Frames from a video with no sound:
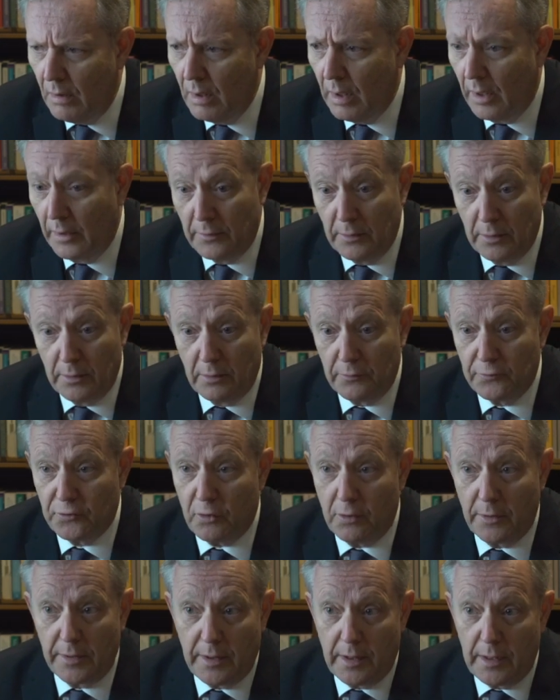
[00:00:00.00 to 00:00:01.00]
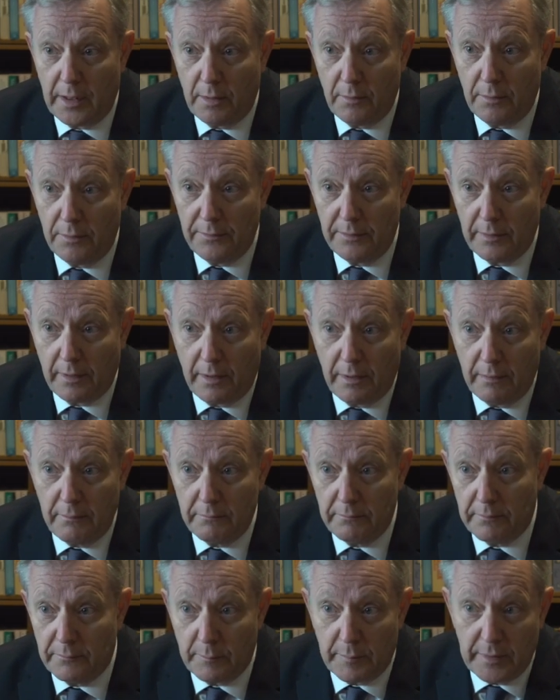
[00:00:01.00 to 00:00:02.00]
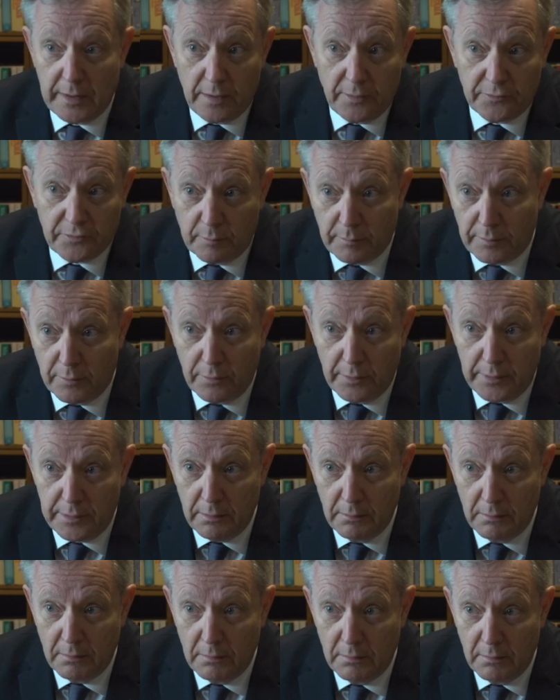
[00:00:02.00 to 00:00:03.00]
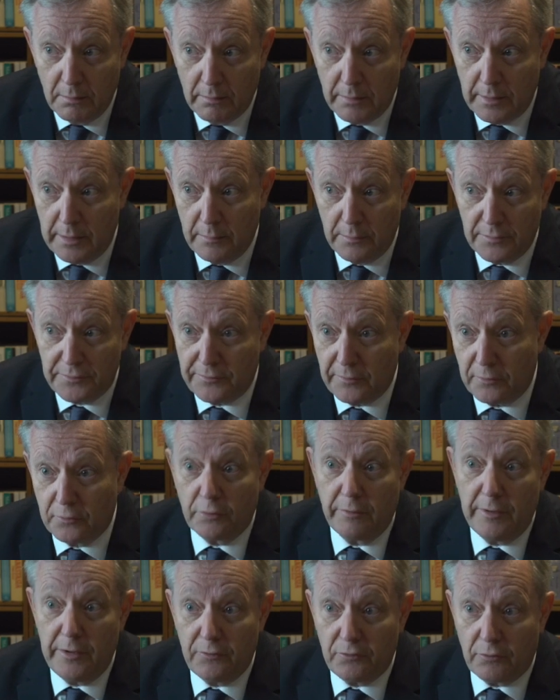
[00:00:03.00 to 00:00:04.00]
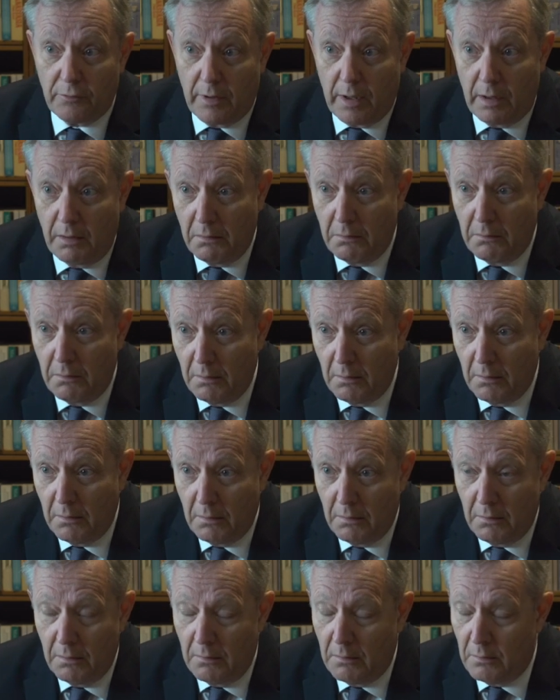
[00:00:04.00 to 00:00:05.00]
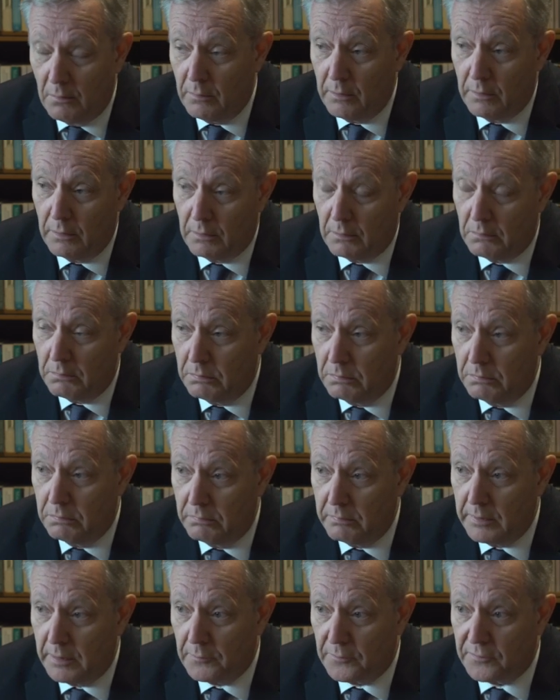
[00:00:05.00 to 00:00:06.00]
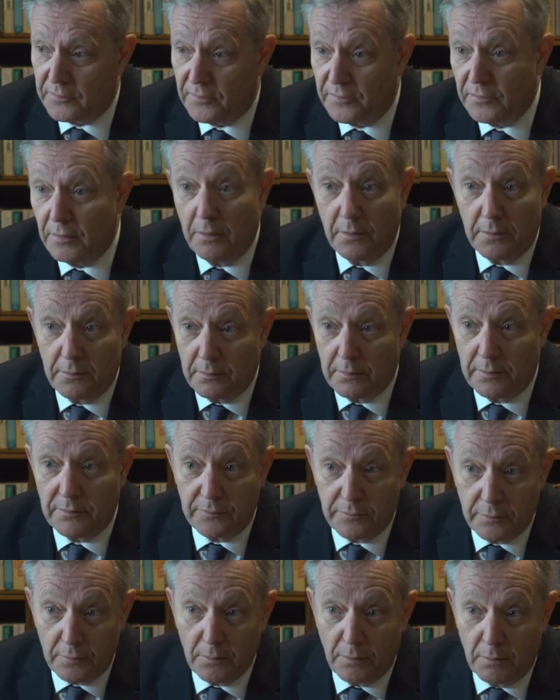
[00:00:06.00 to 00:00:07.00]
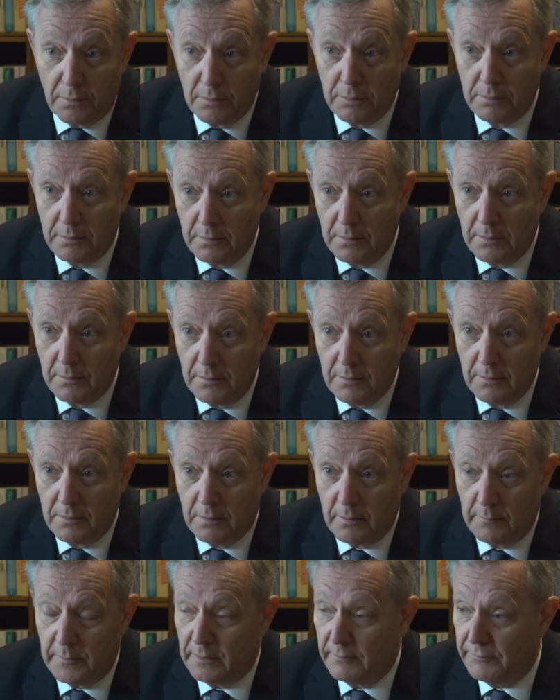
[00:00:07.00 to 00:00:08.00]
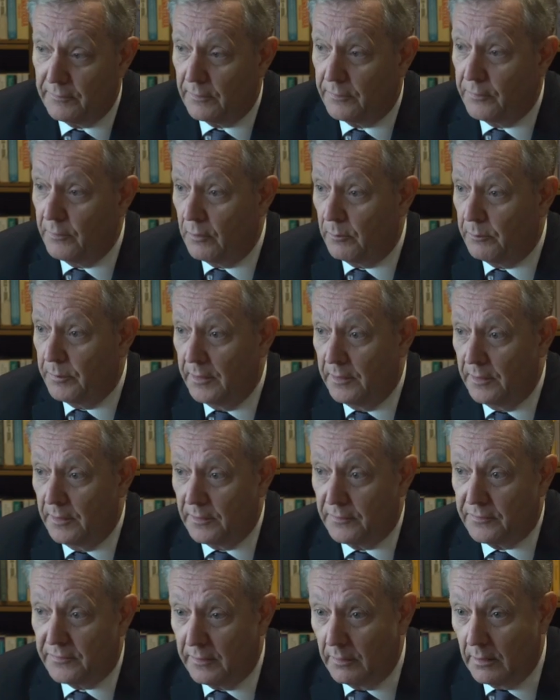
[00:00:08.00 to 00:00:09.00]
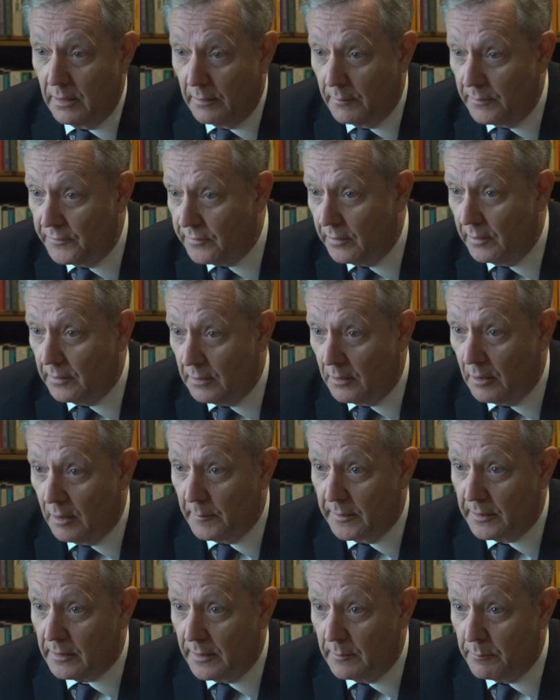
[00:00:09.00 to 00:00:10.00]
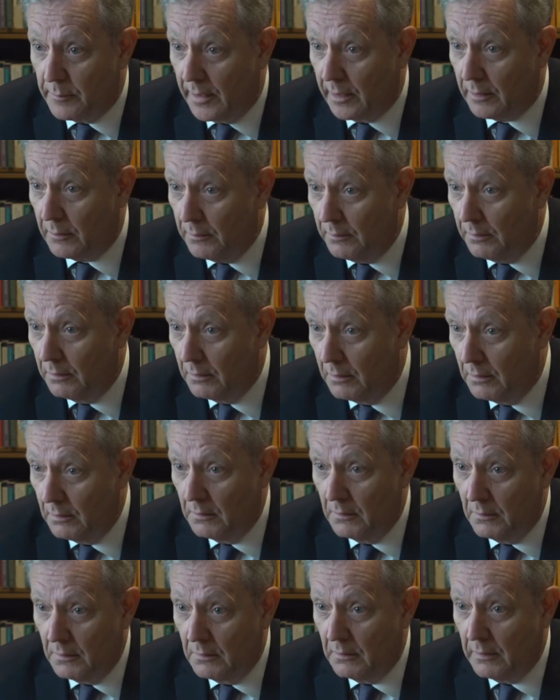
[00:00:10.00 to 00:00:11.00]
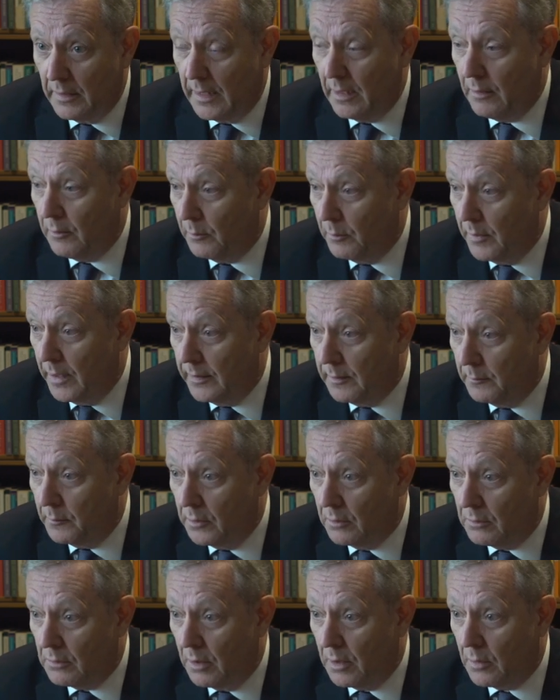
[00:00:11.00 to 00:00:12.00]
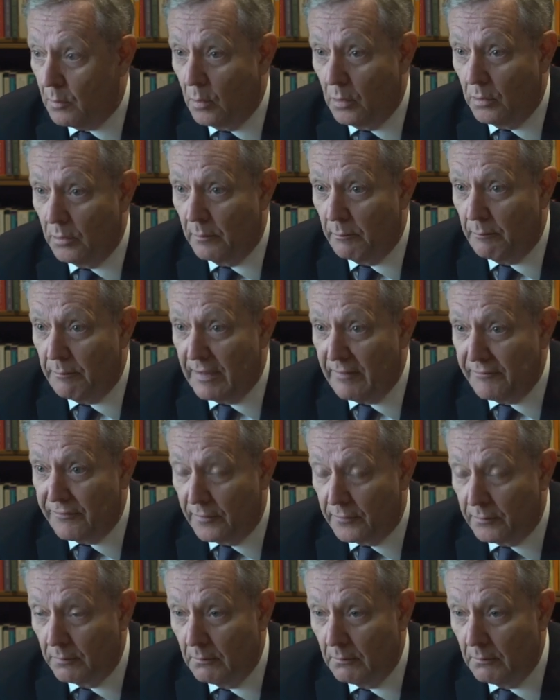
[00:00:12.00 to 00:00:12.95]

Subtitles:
And little Johnny Howard, you know, the Bowser boy, he was the treasurer. Well, that was a sign on his door. I mean, if you thought Peter Costello was economically backward, Howard made him look like Warren Buffett.